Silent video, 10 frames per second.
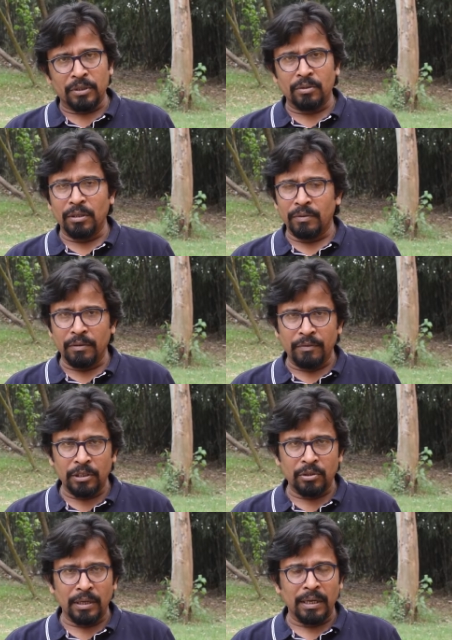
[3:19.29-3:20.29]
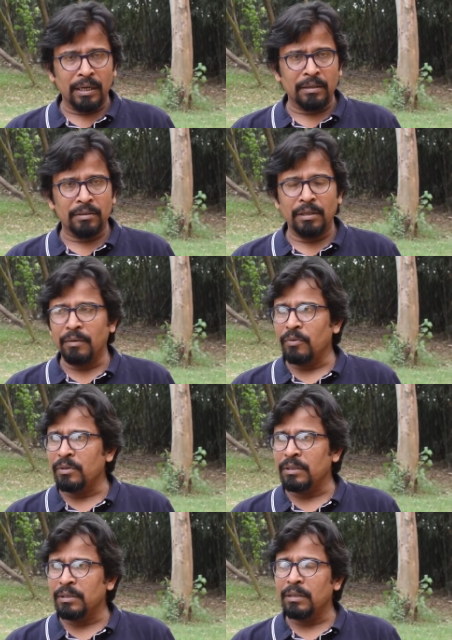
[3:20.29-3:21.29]
So there was the visual art, there
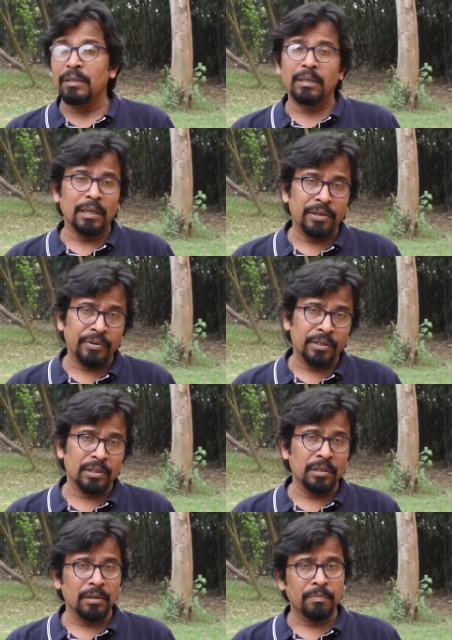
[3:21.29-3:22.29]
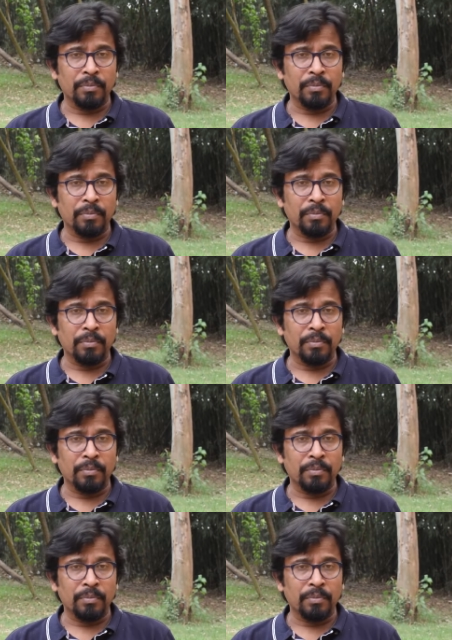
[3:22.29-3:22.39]
was the literature,